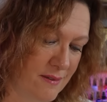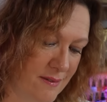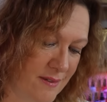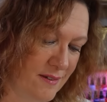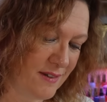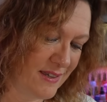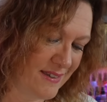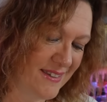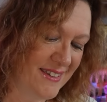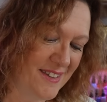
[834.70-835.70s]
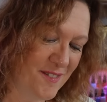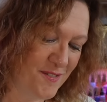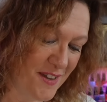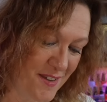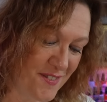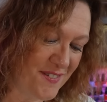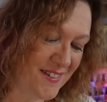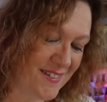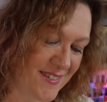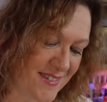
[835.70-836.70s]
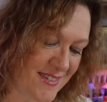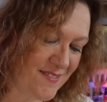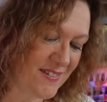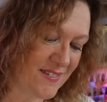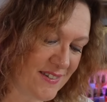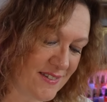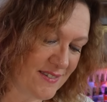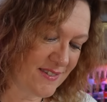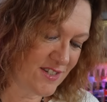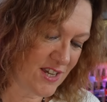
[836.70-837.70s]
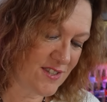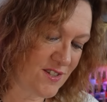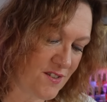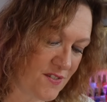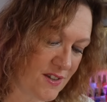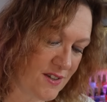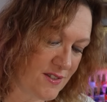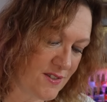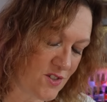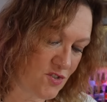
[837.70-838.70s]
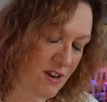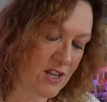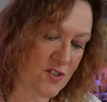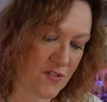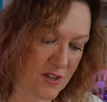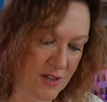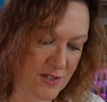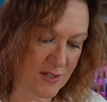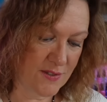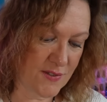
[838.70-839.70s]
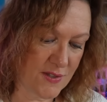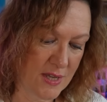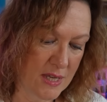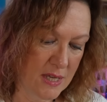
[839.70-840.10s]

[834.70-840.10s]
Sorry. Five of Gardens, Seven of Gardens, Jester of Gardens, Stranger of Gardens.